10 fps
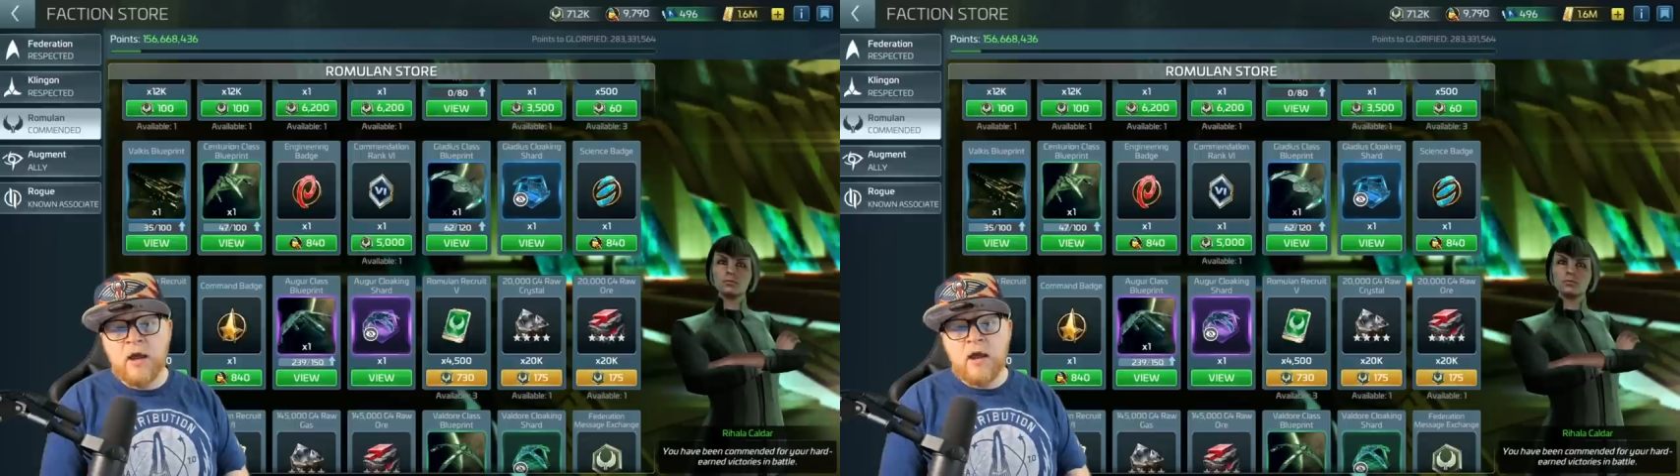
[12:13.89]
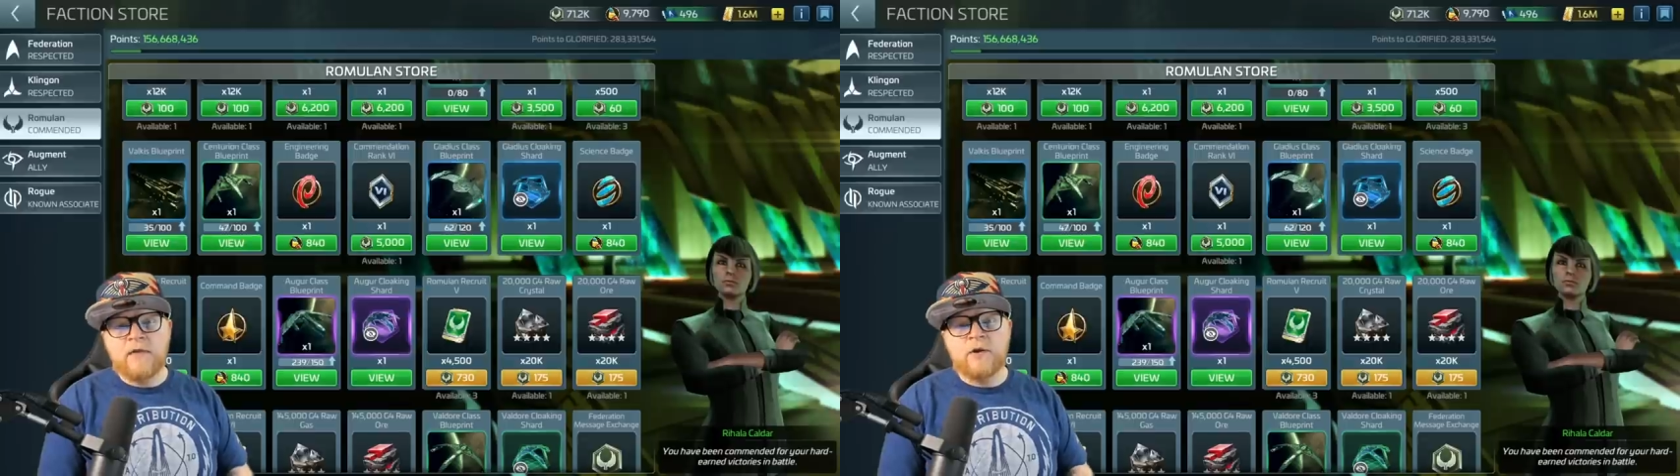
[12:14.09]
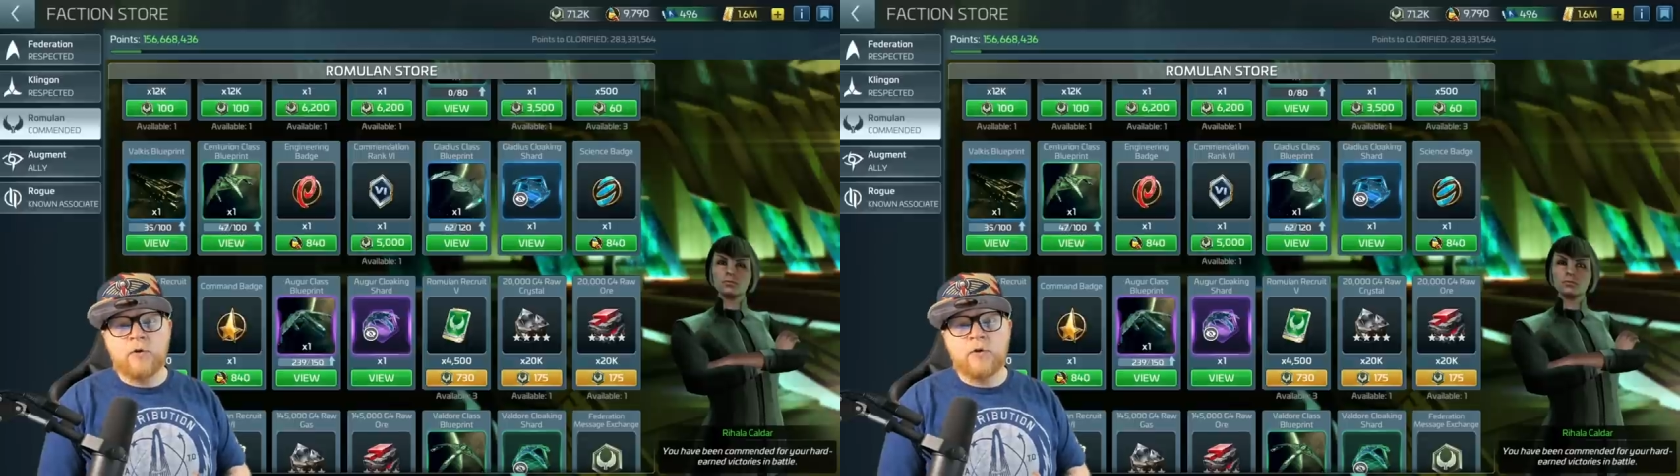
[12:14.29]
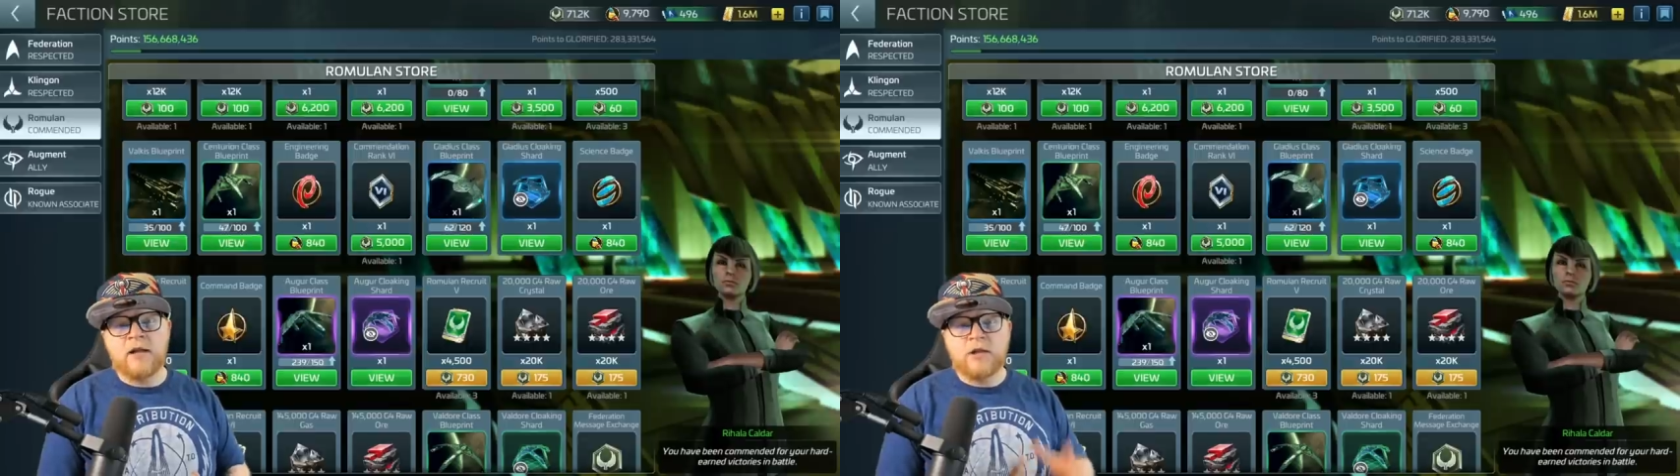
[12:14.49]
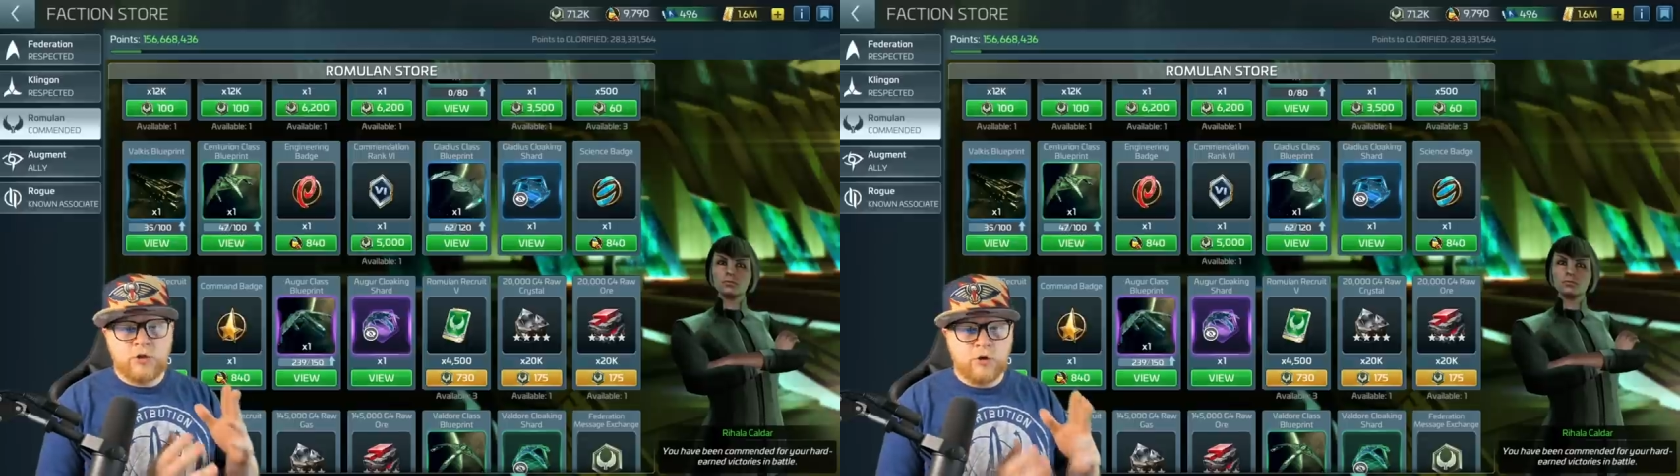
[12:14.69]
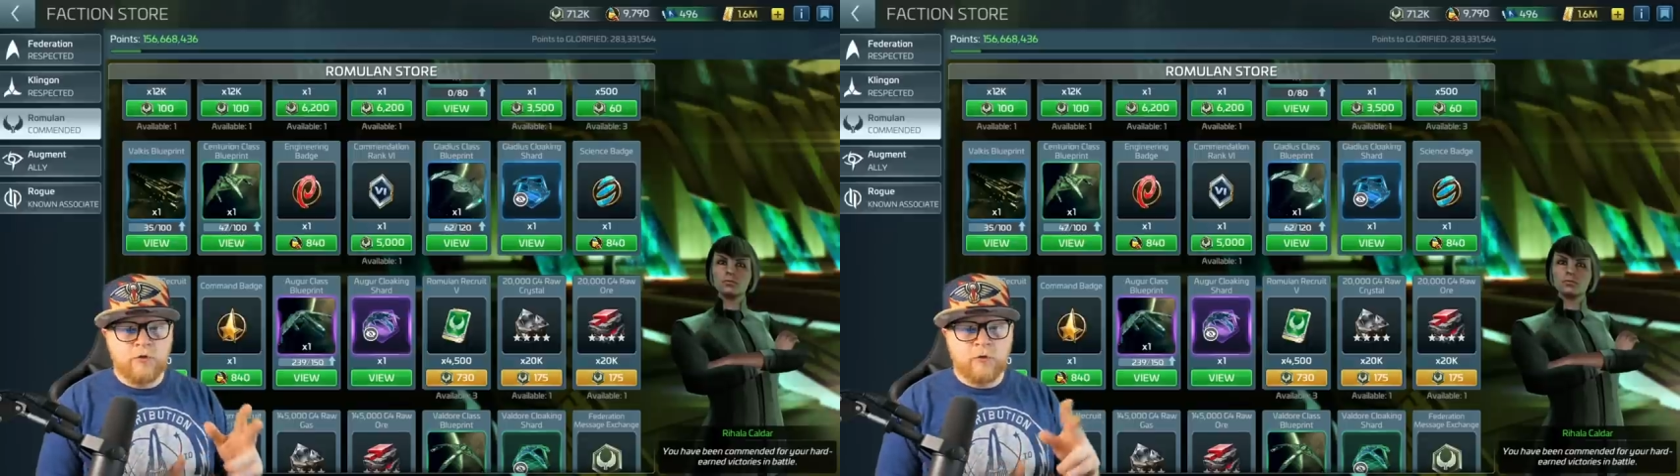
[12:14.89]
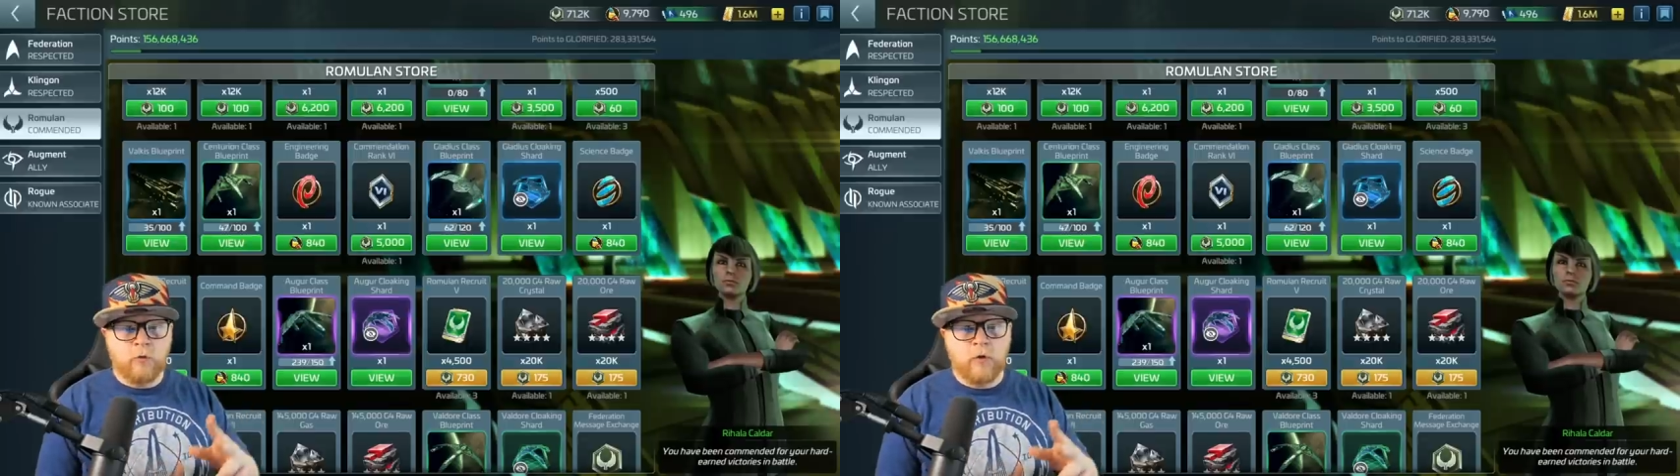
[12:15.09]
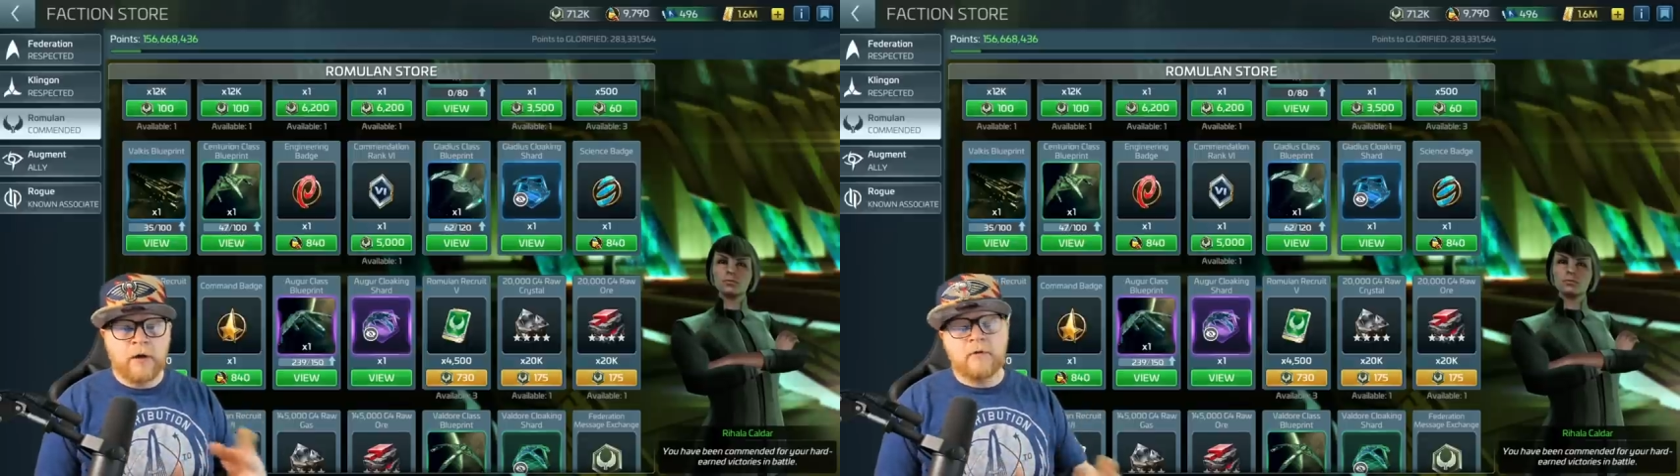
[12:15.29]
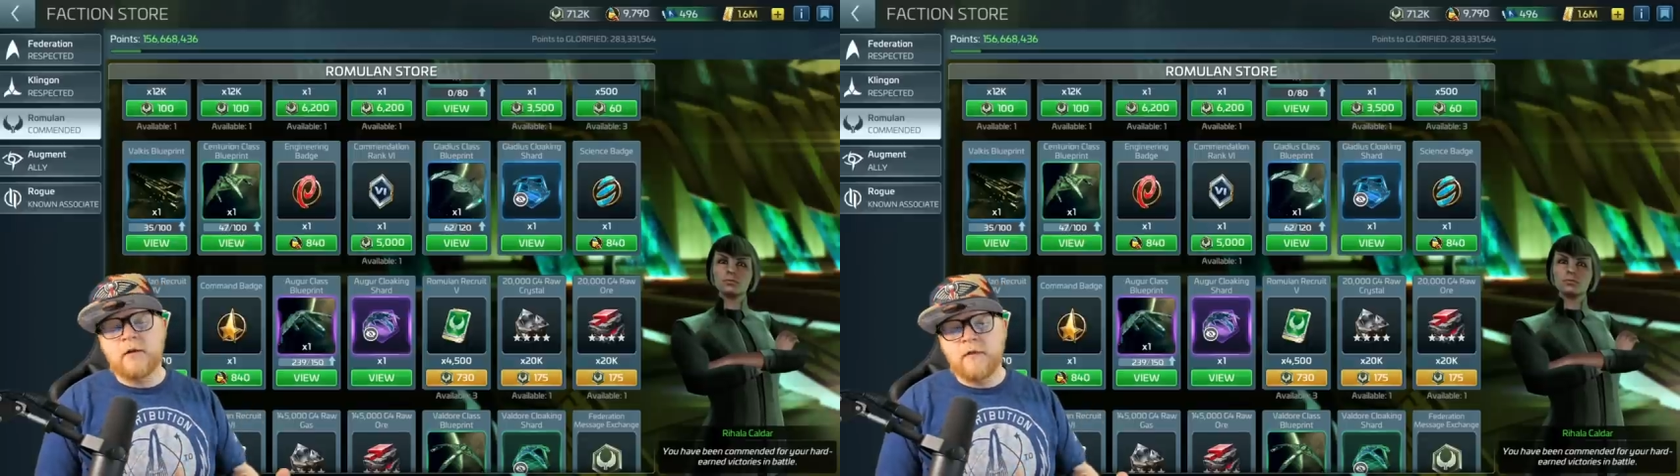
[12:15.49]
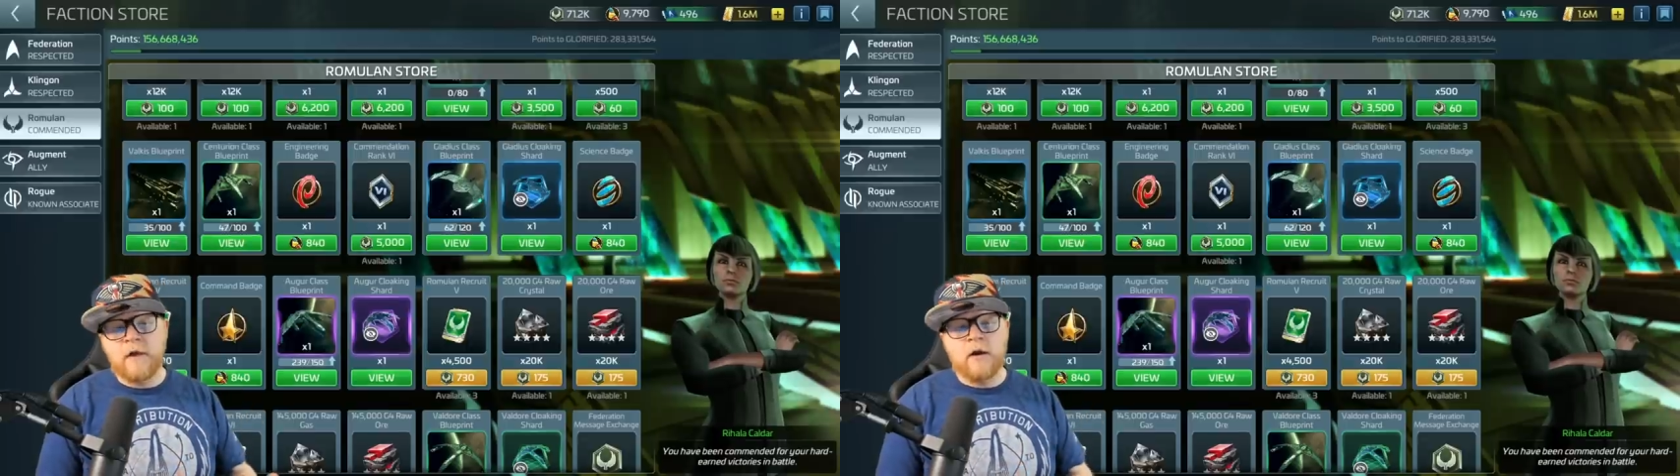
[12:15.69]
then you're going to get two for one
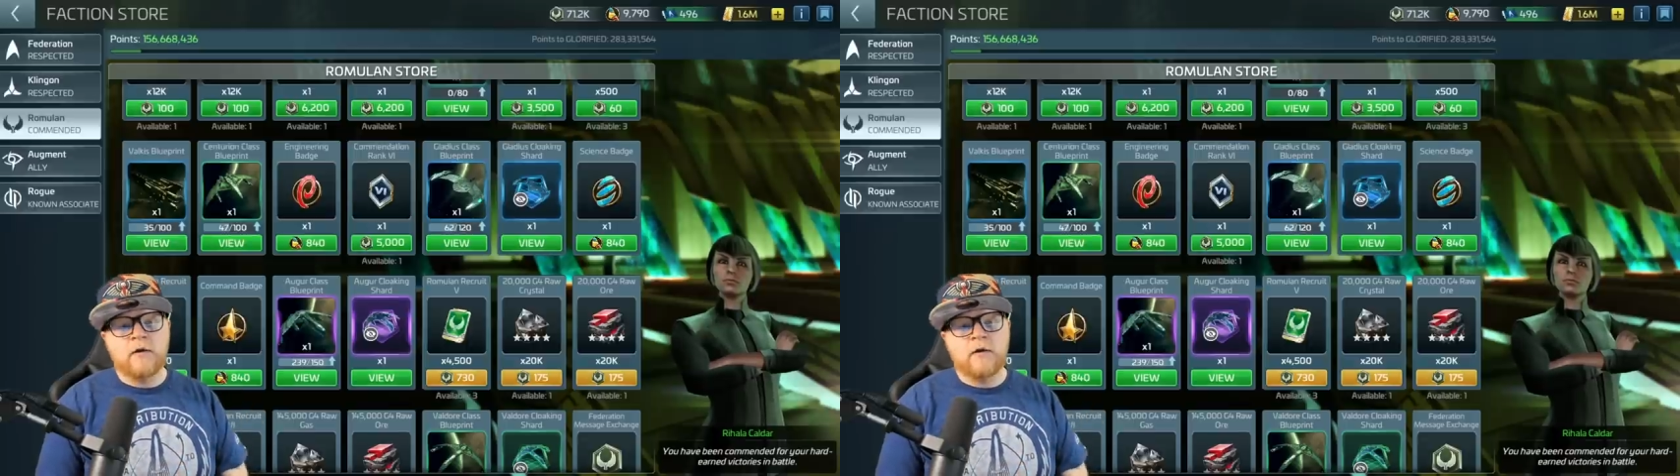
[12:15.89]
there.